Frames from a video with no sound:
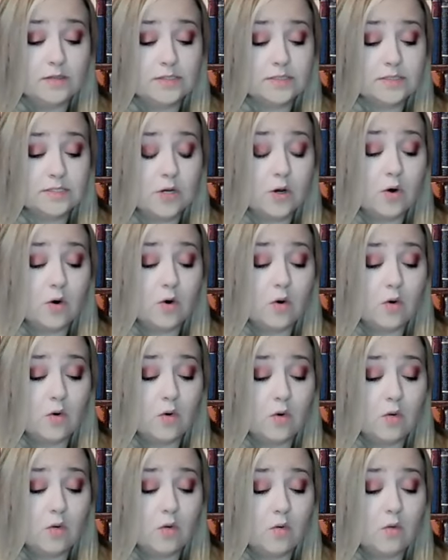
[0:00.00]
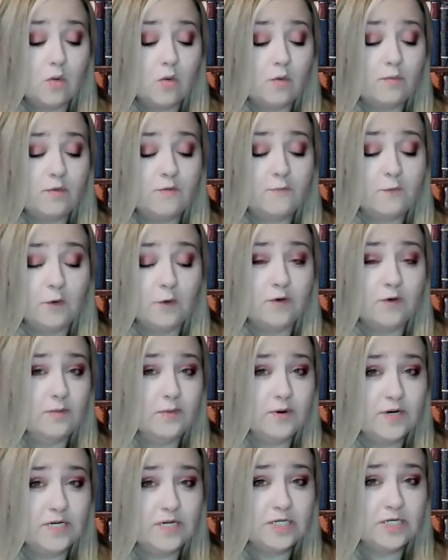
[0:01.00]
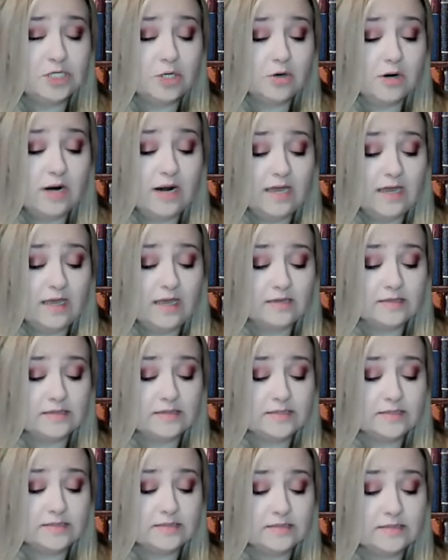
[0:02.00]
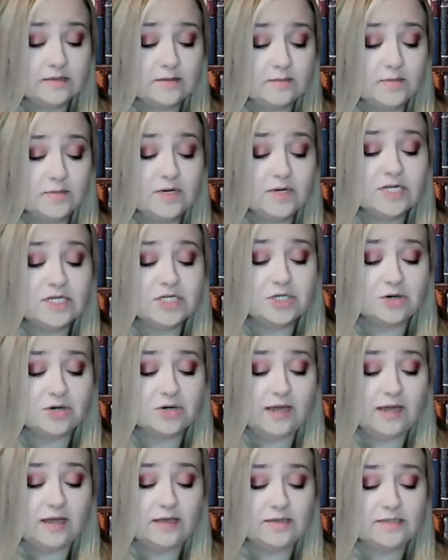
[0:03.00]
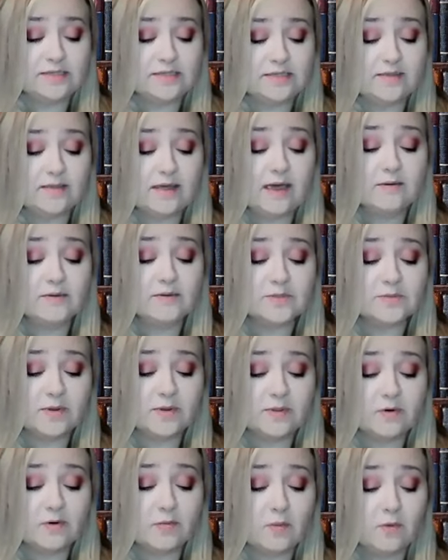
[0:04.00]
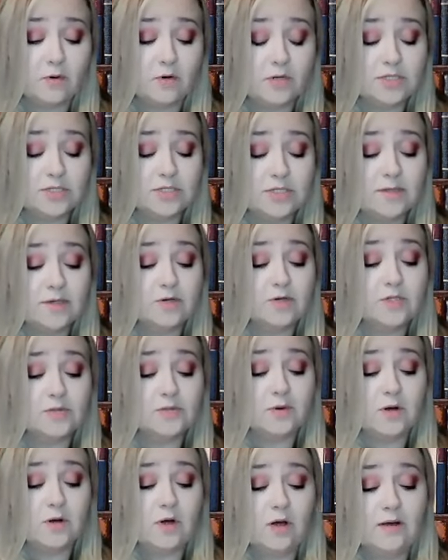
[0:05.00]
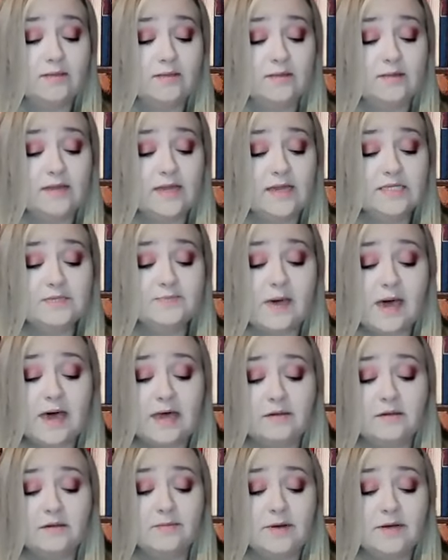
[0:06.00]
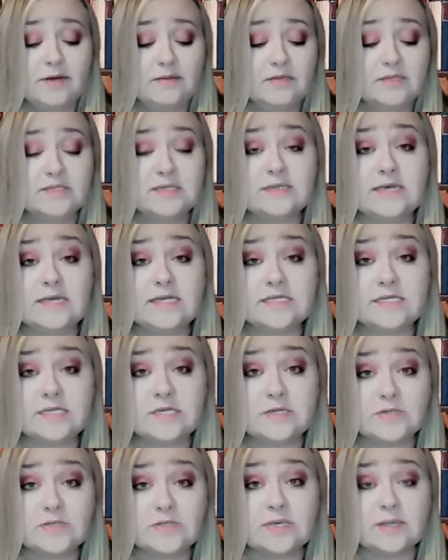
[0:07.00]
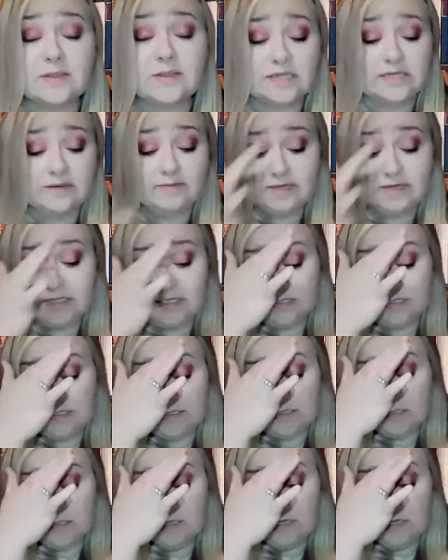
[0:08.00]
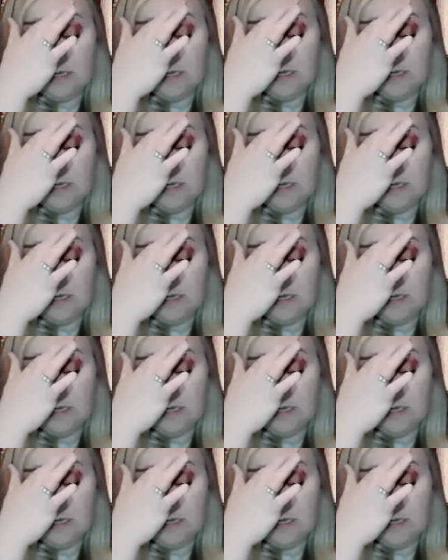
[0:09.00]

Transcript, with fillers: So before the Perdition Riots, Perdition Riots, that was what the reporters on the news were calling the latest battle among the Celestials and the demons.